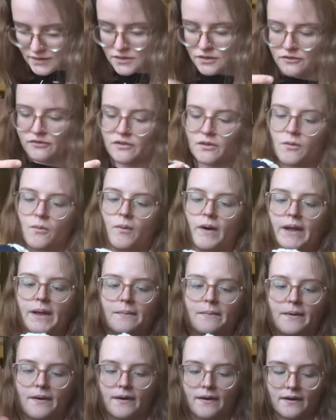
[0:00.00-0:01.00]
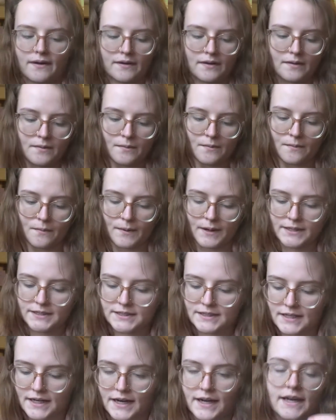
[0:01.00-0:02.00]
so for the white part,
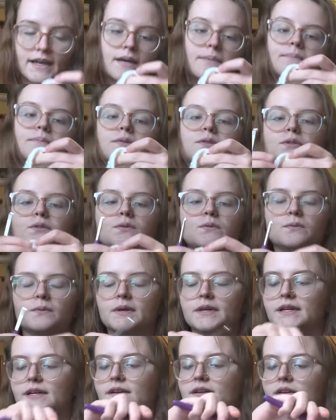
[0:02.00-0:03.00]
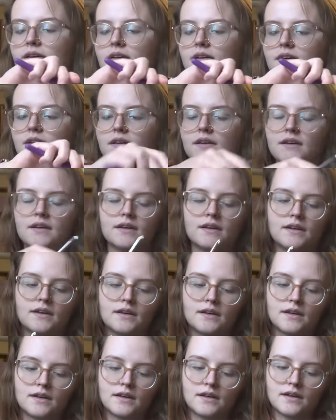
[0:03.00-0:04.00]
what I am doing
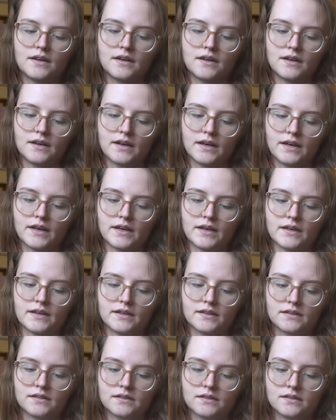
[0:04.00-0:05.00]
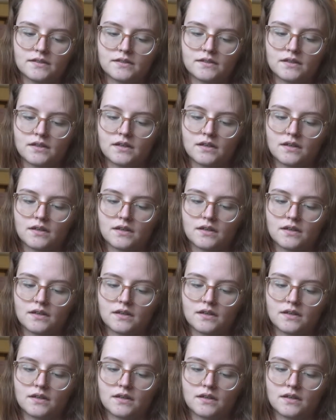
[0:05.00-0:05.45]
is